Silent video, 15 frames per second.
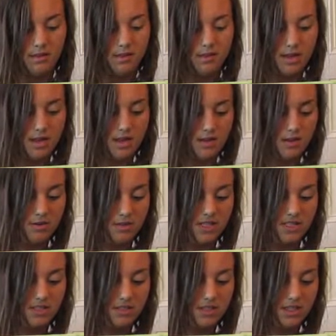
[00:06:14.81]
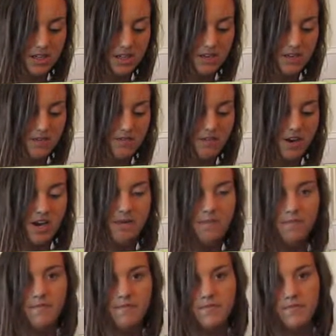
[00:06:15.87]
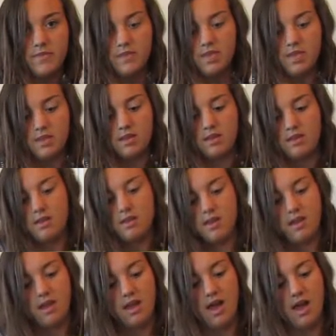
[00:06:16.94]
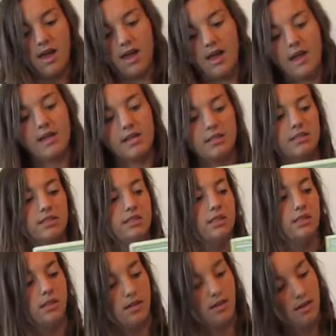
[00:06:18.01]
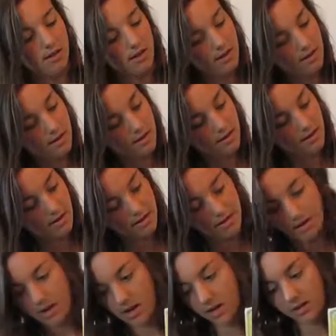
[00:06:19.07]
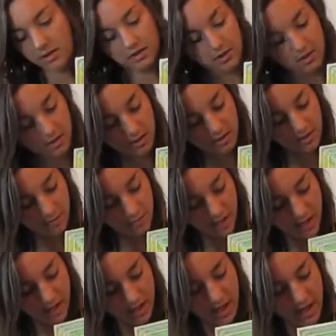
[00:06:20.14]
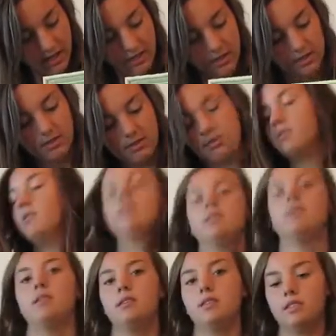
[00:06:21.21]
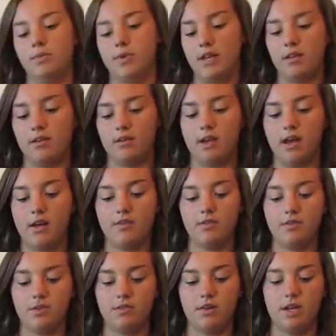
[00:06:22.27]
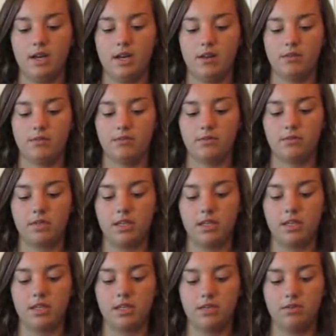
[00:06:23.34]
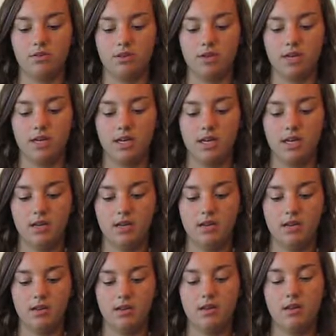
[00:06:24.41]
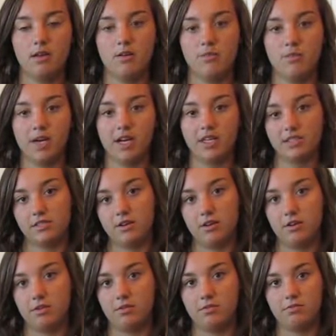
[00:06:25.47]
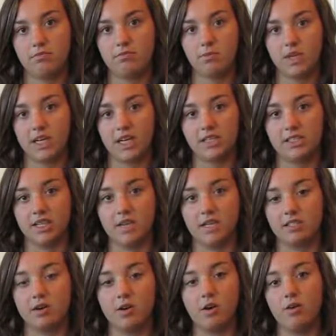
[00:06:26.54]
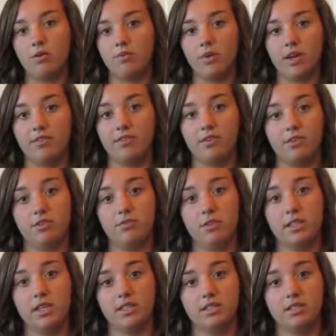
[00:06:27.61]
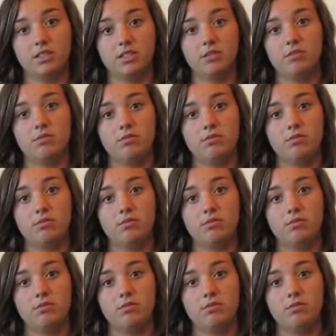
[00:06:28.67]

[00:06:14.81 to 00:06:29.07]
then you're basically done your frame, and it usually looks pretty nice depending on how you do it, how cleanly you do it, but it's all, like I said, it's all whatever you would like to do.